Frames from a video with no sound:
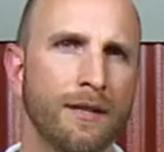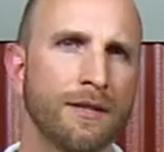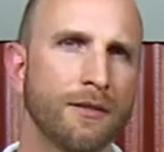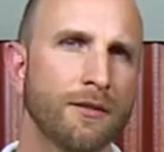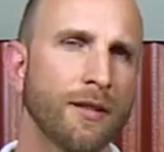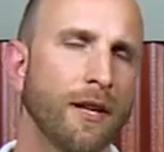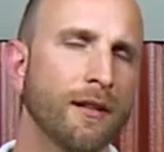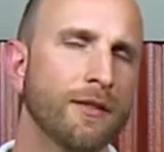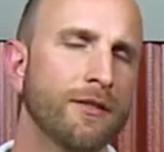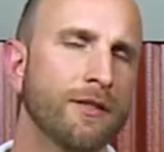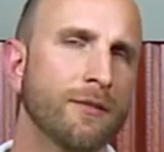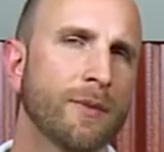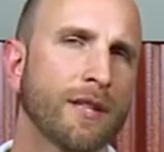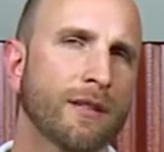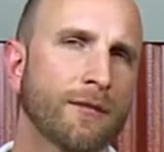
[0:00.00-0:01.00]
And so, talk to
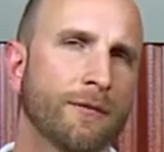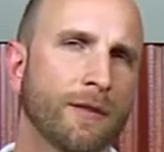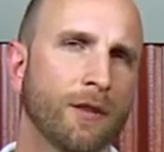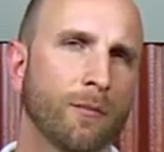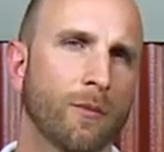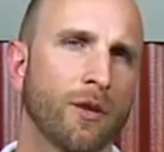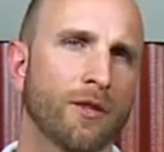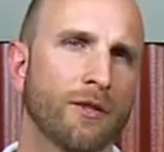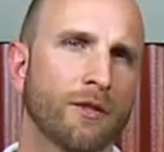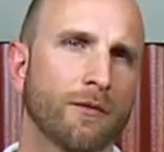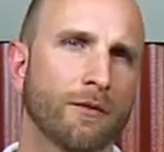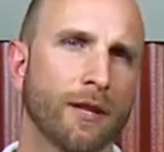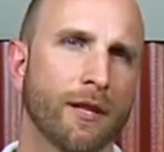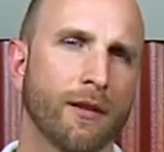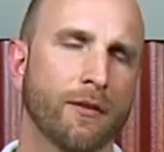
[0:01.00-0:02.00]
us about the Phil Marshall
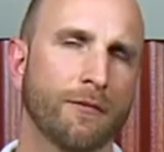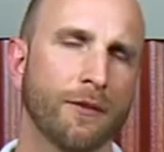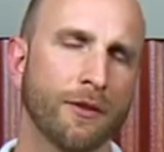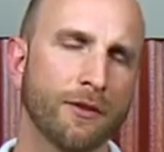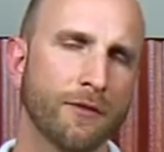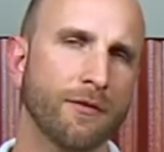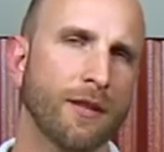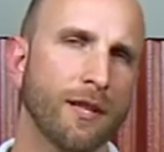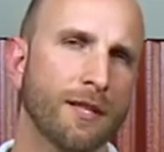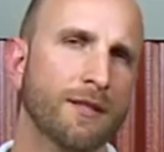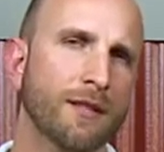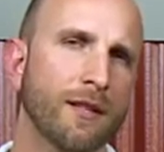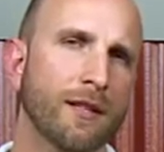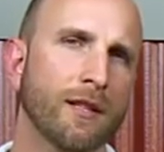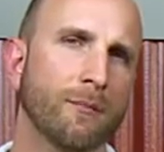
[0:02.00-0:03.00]
video. First of all, let's
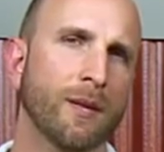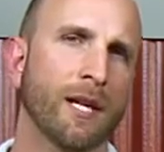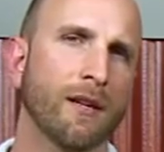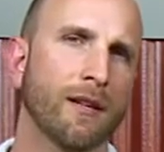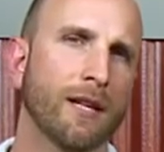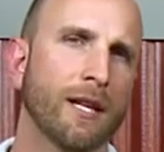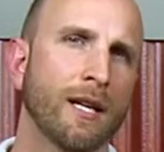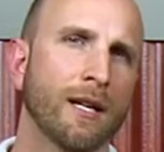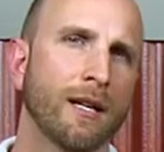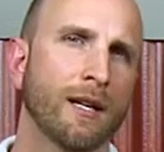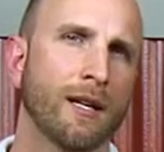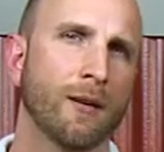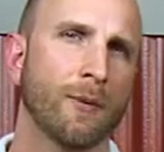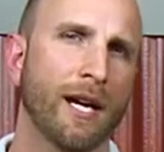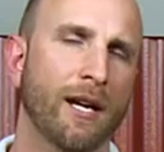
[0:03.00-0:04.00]
talk about
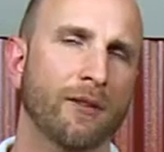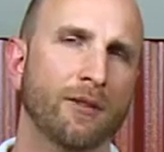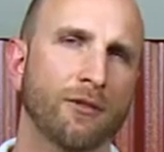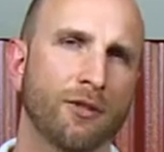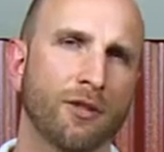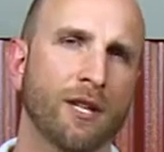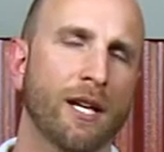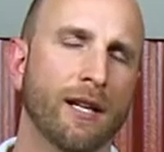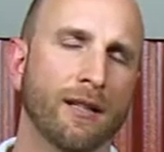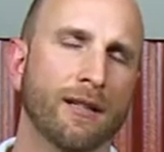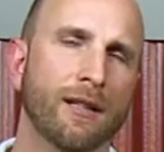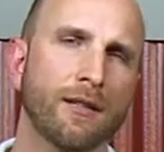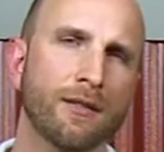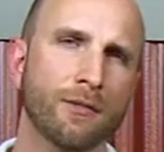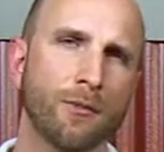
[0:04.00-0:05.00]
um, how you shot it.
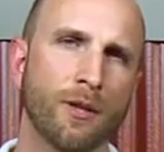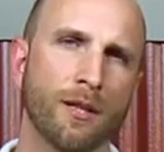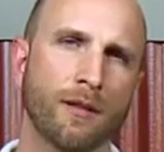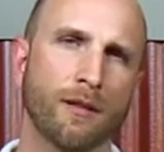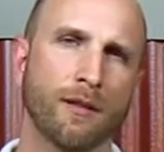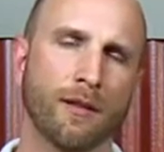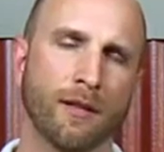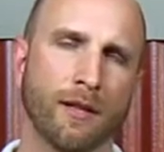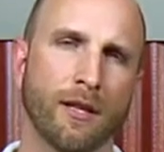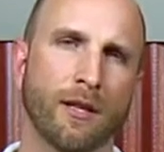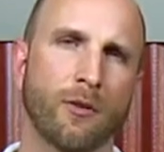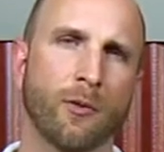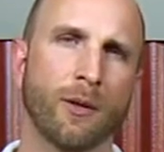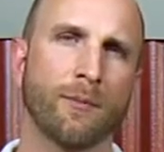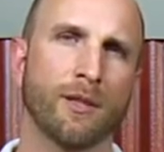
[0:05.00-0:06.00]
Tell us what uh,
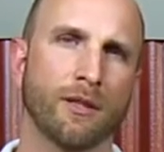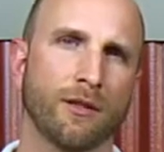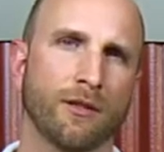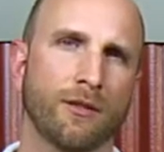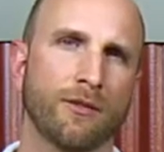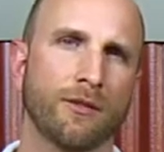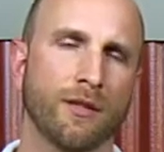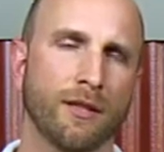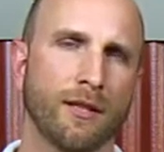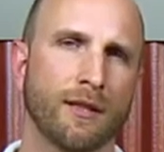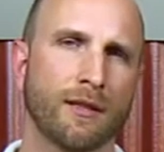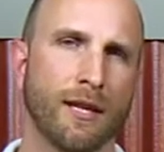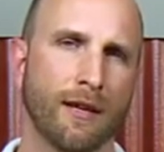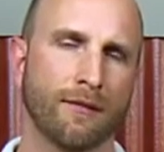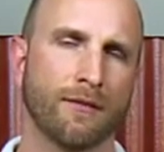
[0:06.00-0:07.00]
equipment you used to
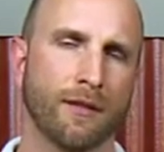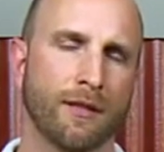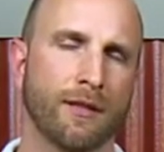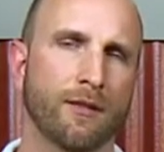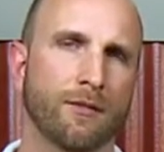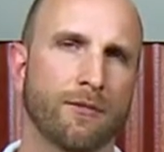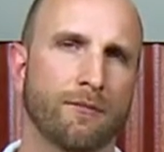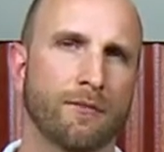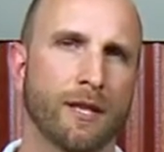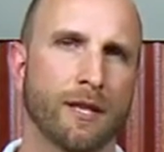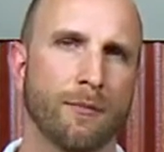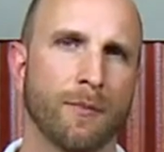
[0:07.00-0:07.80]
get that video uh,